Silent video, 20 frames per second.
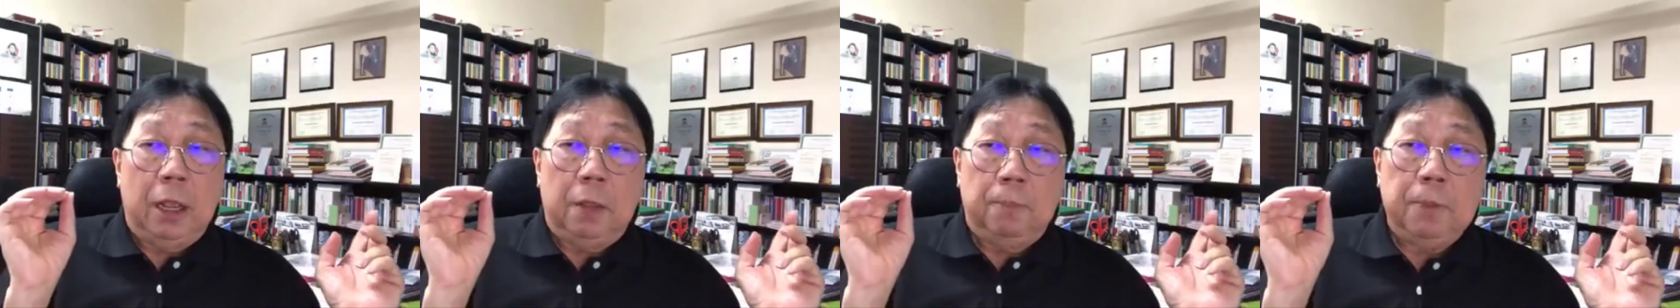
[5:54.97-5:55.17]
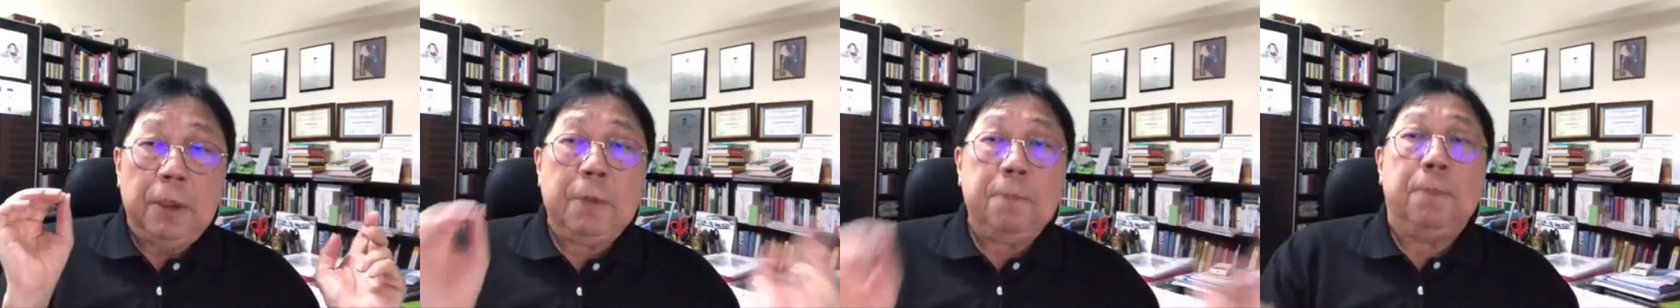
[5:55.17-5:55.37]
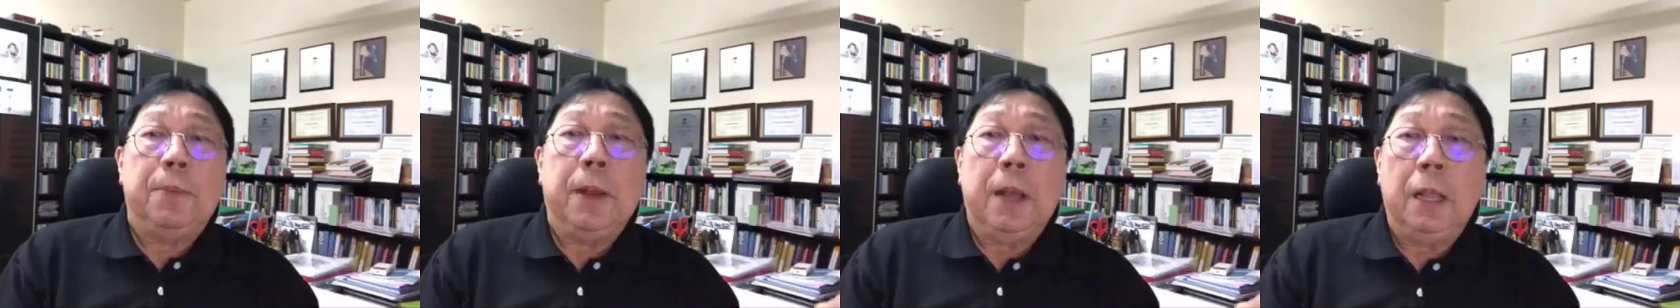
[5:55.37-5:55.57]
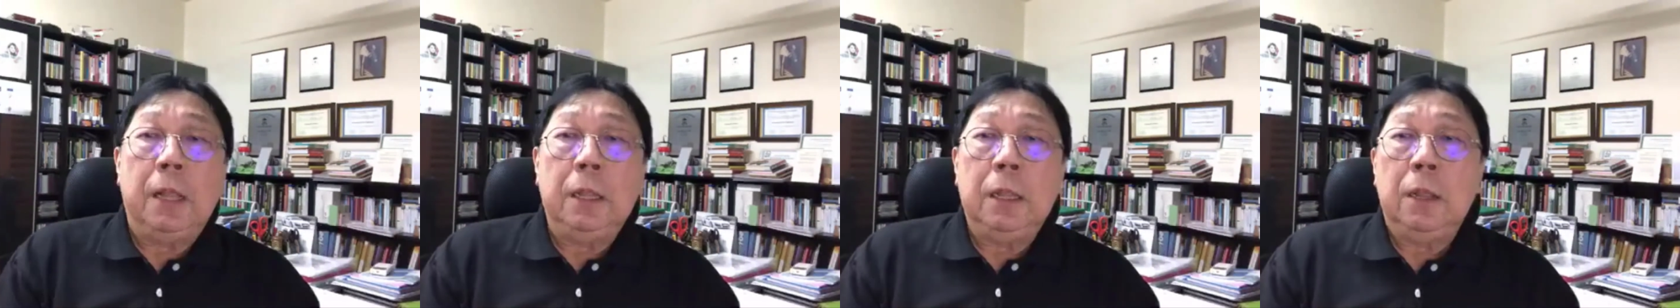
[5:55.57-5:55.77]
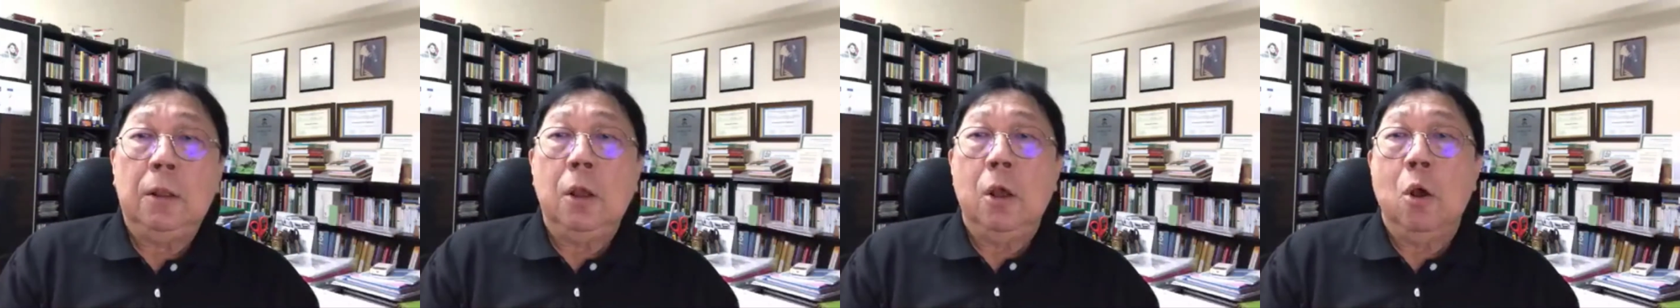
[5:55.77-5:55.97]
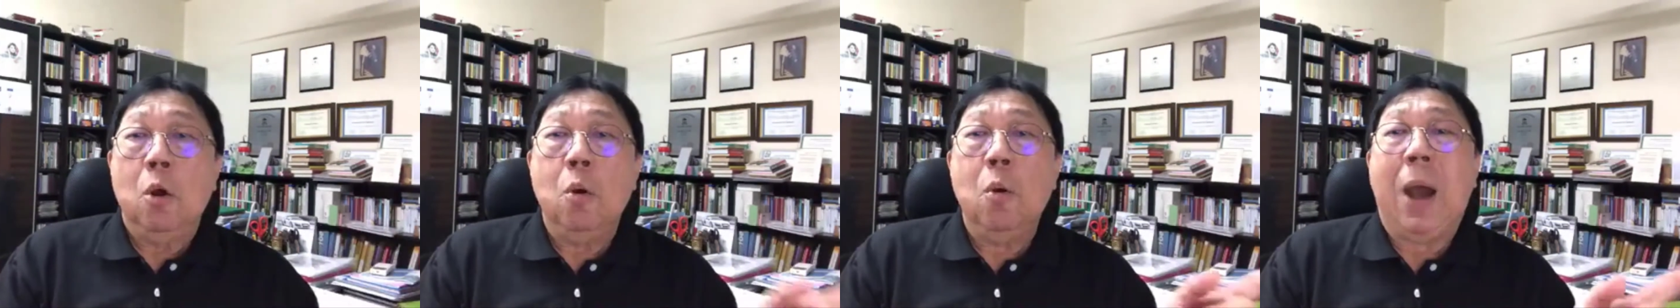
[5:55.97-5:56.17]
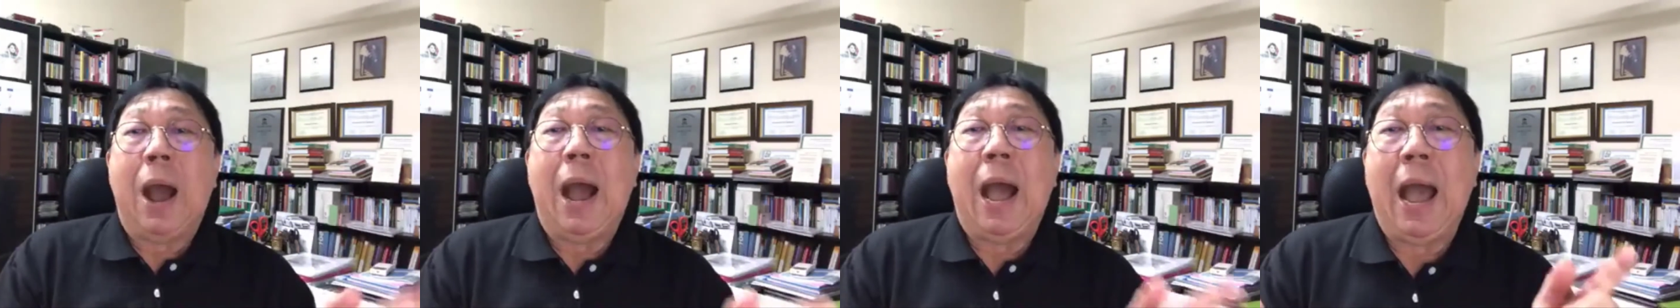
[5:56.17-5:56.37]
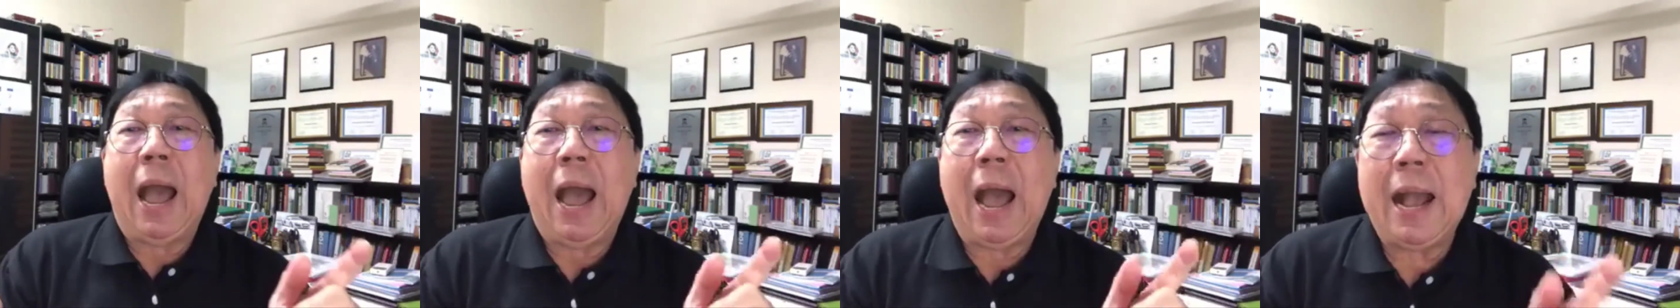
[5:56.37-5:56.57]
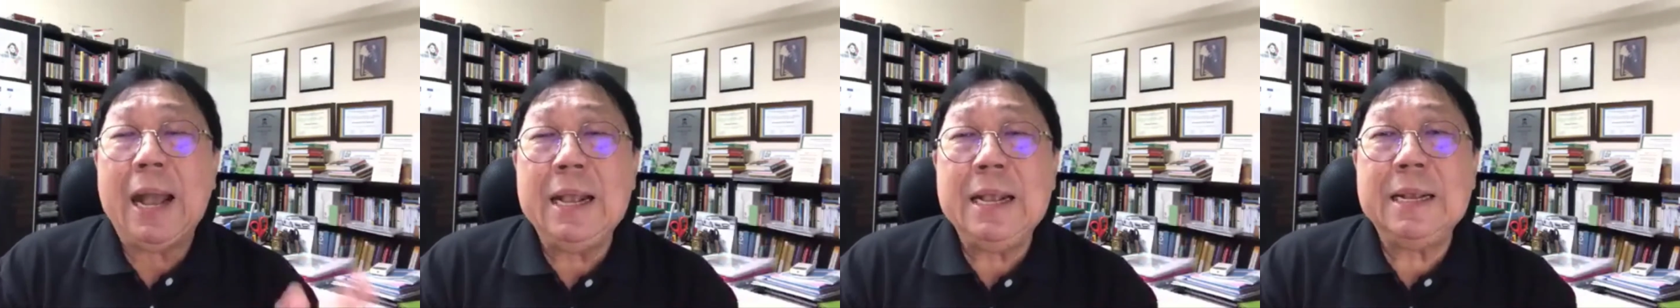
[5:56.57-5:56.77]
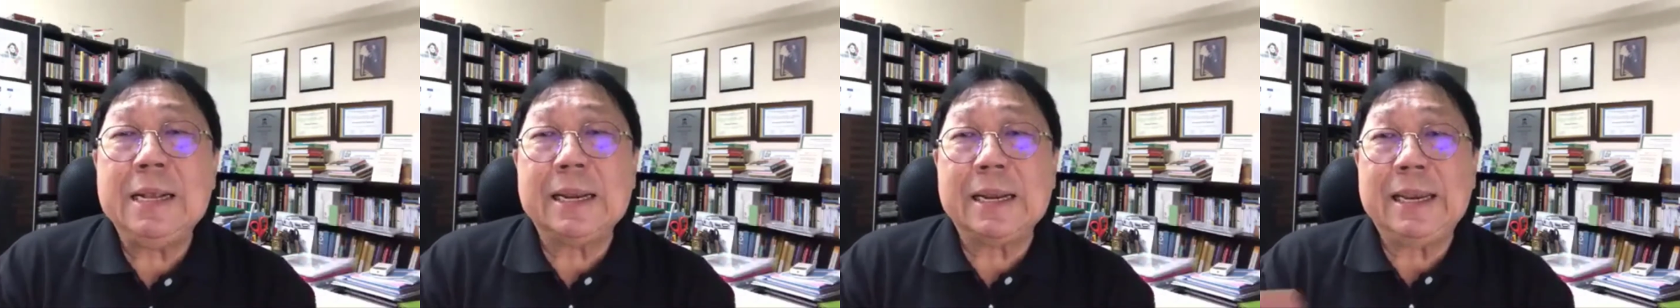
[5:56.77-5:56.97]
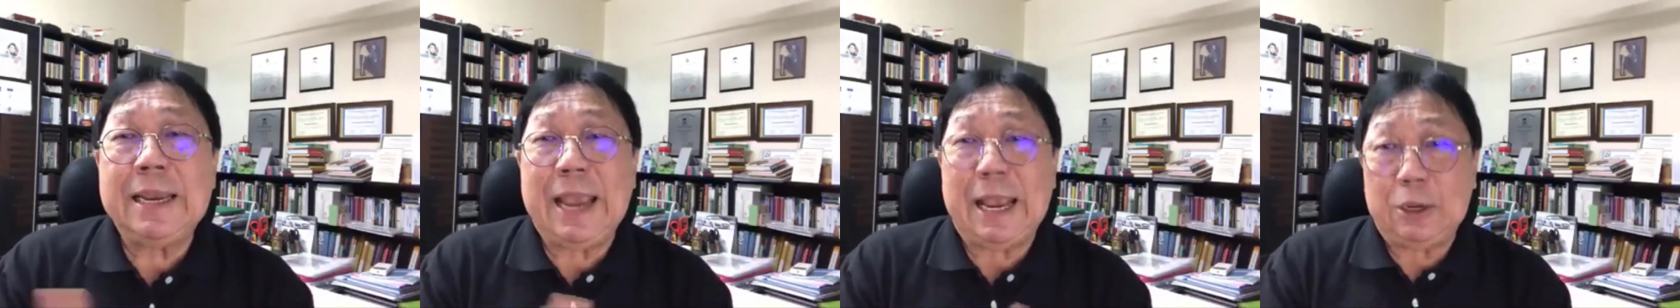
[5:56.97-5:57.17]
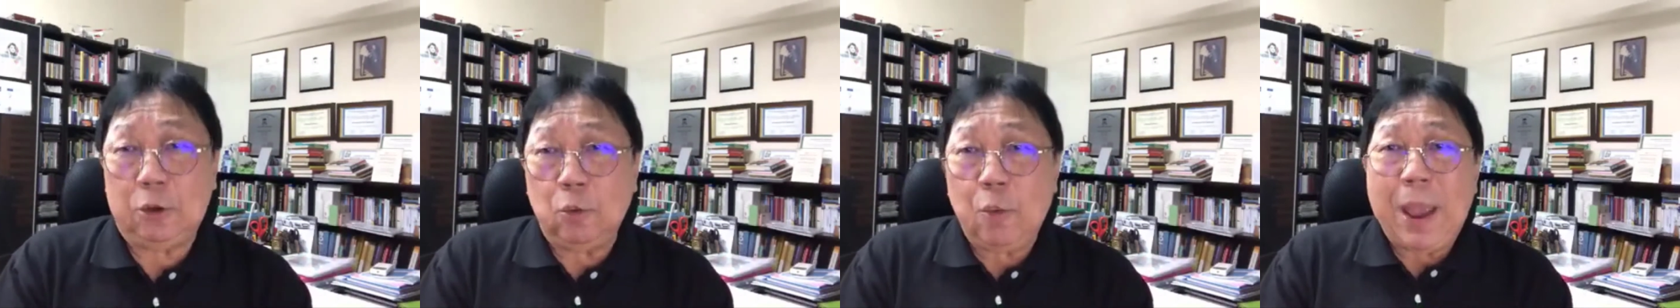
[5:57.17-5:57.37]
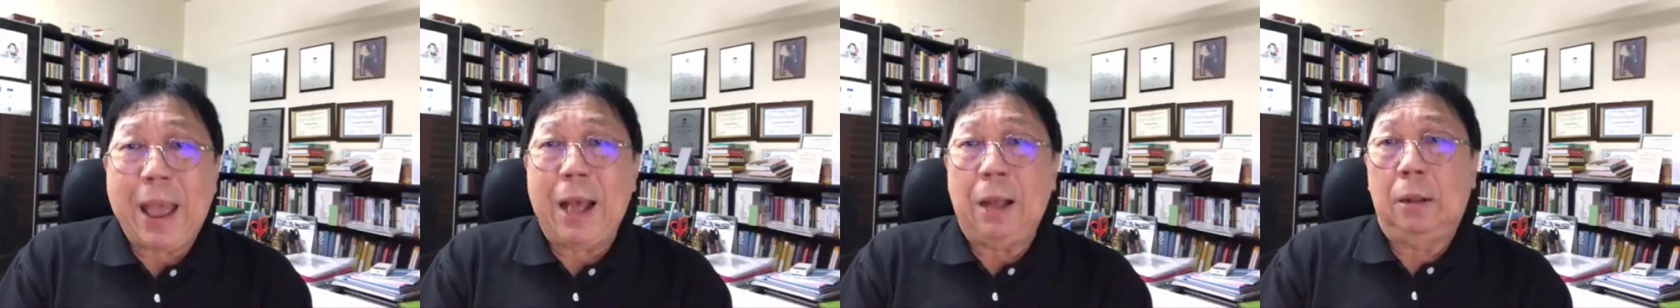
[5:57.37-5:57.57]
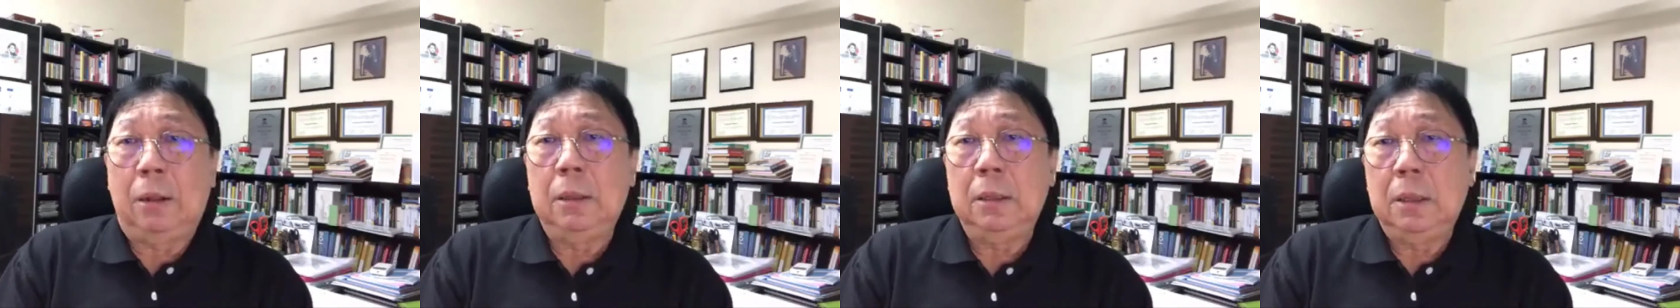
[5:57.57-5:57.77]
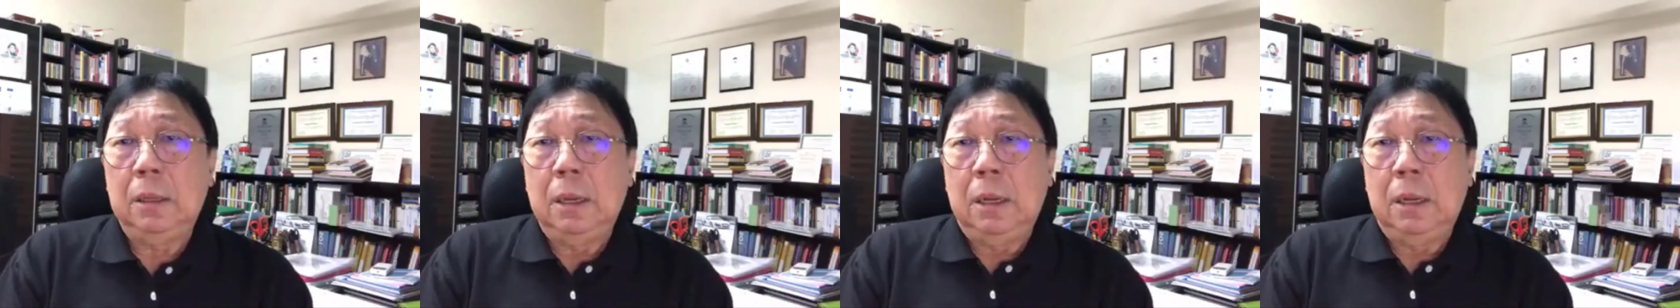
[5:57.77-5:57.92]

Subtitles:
people who are hungry as well.